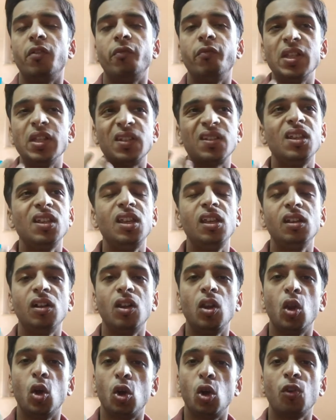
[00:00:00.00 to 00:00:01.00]
we see a
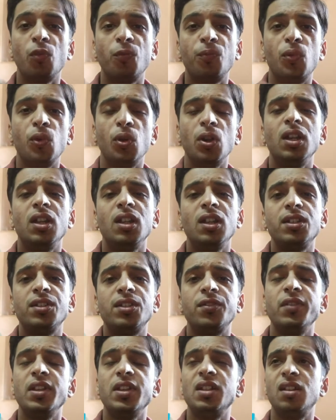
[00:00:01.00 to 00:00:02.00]
lot of
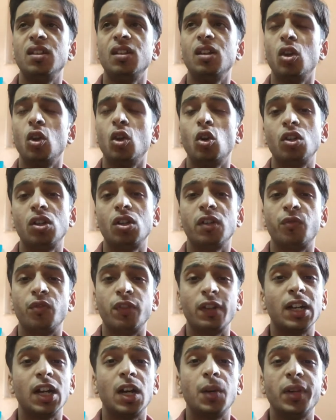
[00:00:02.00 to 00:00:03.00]
politics, we see a lot
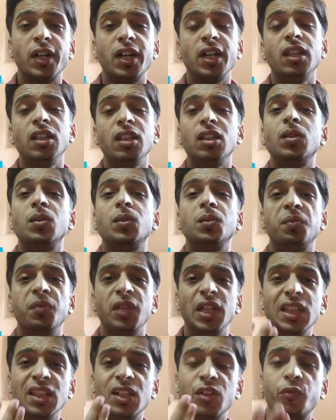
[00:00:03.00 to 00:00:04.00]
of drama in
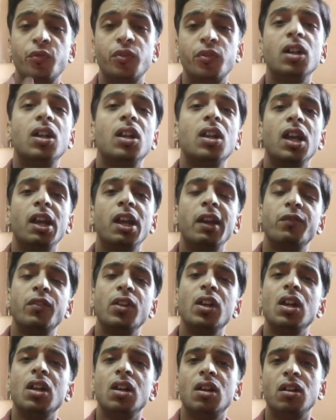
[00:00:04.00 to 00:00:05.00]
the work life.
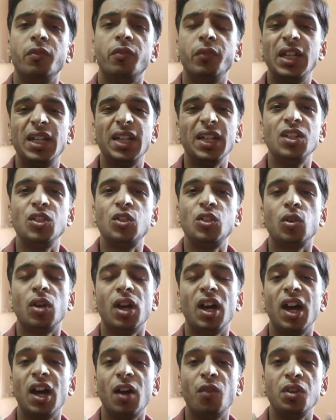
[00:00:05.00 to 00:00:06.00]
We tends to
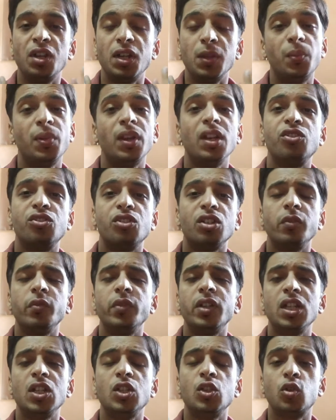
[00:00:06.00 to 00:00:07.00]
have depression,
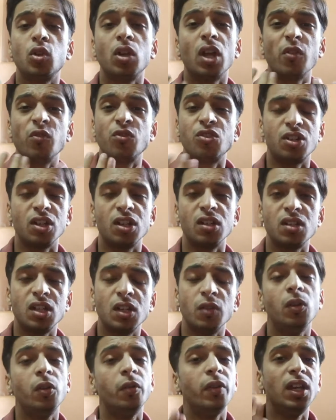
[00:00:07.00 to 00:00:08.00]
we tends to have stress
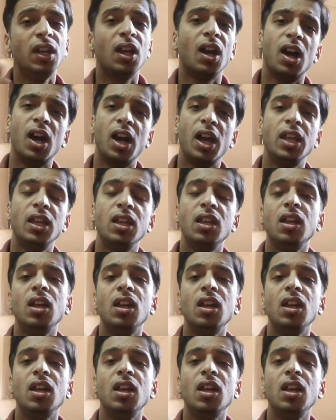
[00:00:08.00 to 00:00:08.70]
level very high,